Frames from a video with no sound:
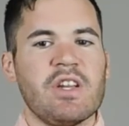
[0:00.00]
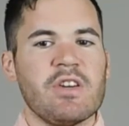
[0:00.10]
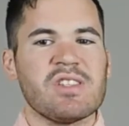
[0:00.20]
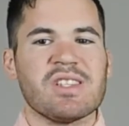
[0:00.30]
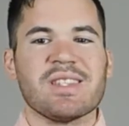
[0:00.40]

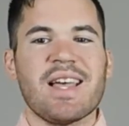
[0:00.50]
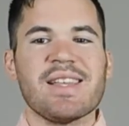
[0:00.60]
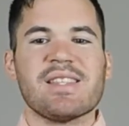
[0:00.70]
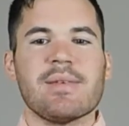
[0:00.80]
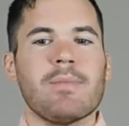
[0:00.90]
years is
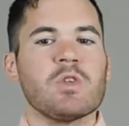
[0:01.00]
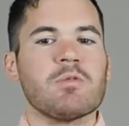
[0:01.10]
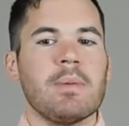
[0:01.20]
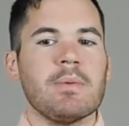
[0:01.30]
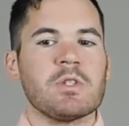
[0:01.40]
less than most
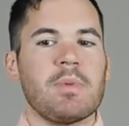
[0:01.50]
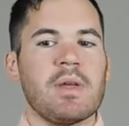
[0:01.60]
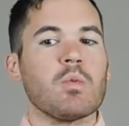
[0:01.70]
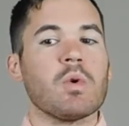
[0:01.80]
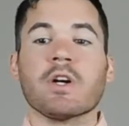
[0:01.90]
people
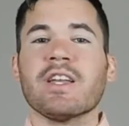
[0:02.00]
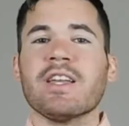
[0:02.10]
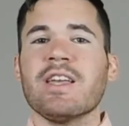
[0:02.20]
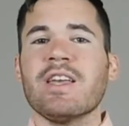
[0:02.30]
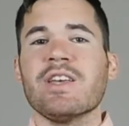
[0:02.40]
spend
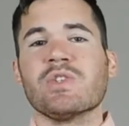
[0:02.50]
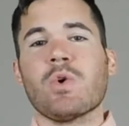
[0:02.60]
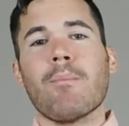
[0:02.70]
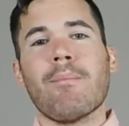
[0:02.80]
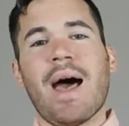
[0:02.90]
working, so
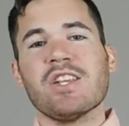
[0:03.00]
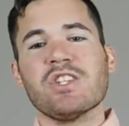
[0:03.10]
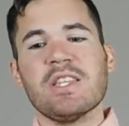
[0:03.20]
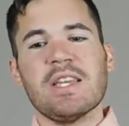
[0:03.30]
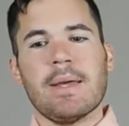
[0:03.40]

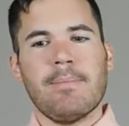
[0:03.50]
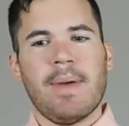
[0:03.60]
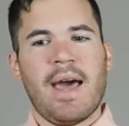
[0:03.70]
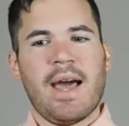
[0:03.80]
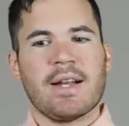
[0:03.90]
imagine the
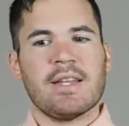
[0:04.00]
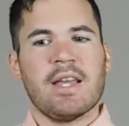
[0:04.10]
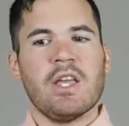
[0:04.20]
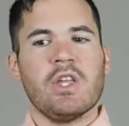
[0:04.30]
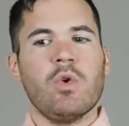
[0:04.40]
impact
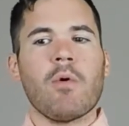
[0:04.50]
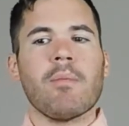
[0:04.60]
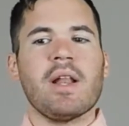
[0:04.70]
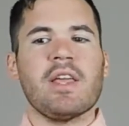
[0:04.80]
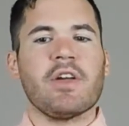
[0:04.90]
your
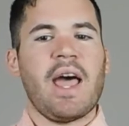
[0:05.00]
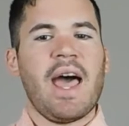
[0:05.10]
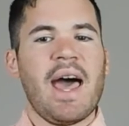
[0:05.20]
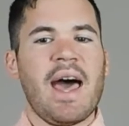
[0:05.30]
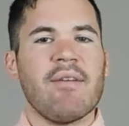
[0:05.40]
money could
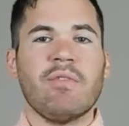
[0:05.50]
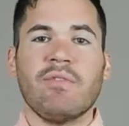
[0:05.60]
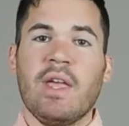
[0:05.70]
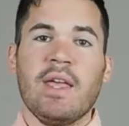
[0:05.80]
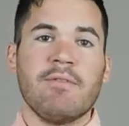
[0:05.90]
have
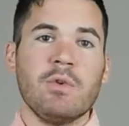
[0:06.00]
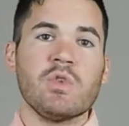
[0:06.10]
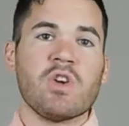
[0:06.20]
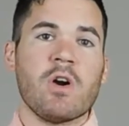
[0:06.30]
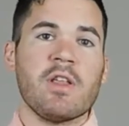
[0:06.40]
if you
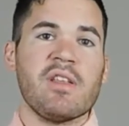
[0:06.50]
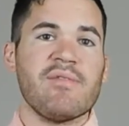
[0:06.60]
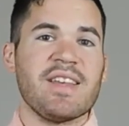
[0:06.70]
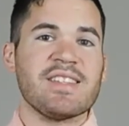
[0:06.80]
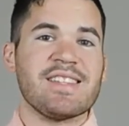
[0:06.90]
started
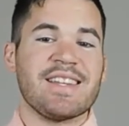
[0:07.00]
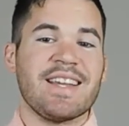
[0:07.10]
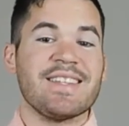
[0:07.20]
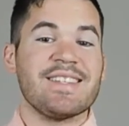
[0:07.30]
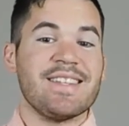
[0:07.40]
investing
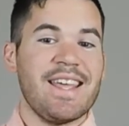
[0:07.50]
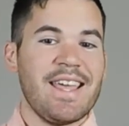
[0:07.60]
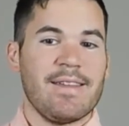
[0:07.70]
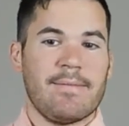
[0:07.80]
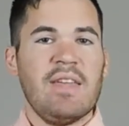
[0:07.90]

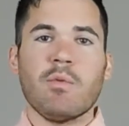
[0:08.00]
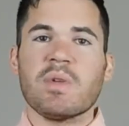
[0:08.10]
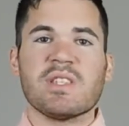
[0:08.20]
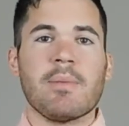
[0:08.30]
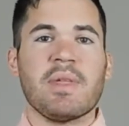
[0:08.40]
today, even
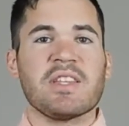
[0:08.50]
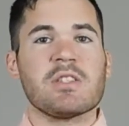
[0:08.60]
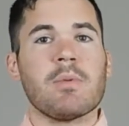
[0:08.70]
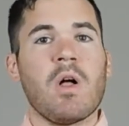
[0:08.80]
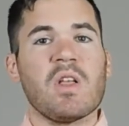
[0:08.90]
with something as
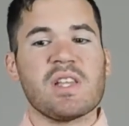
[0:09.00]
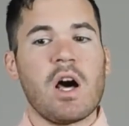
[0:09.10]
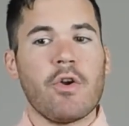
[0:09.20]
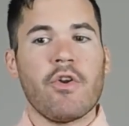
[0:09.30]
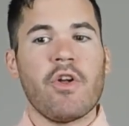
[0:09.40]
small as
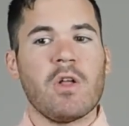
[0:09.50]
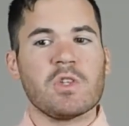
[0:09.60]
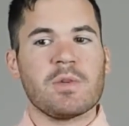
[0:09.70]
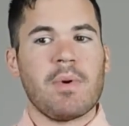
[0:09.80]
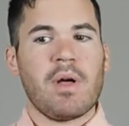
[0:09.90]

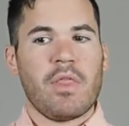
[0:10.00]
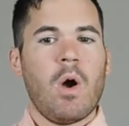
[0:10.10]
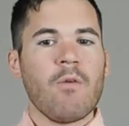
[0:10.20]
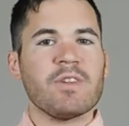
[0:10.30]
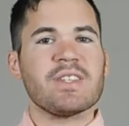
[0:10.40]
$100 a month.
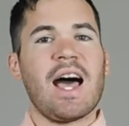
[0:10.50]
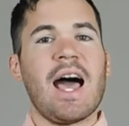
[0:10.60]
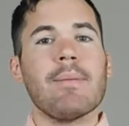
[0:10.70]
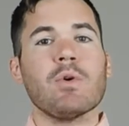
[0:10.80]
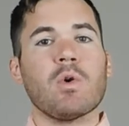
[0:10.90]
Over
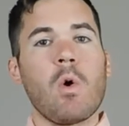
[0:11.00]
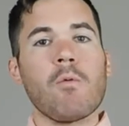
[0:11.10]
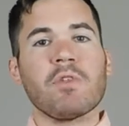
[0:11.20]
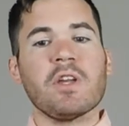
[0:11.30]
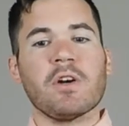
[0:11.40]
time, you'll
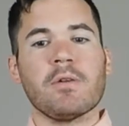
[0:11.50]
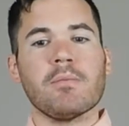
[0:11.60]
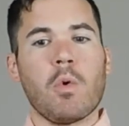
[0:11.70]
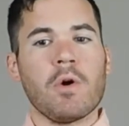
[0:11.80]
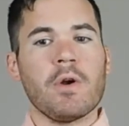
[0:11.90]
hopefully earn
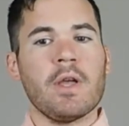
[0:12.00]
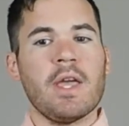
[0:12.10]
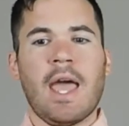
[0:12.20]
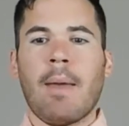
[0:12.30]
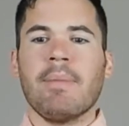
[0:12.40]
more
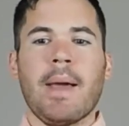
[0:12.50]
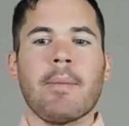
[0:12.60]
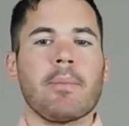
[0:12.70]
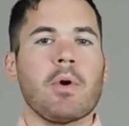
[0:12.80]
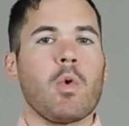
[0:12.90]
and be able
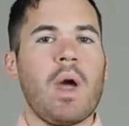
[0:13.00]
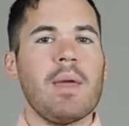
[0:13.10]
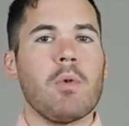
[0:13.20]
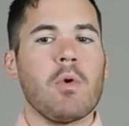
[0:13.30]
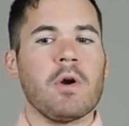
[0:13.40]
to put away
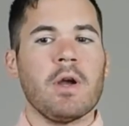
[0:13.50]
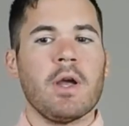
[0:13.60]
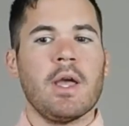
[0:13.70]
more.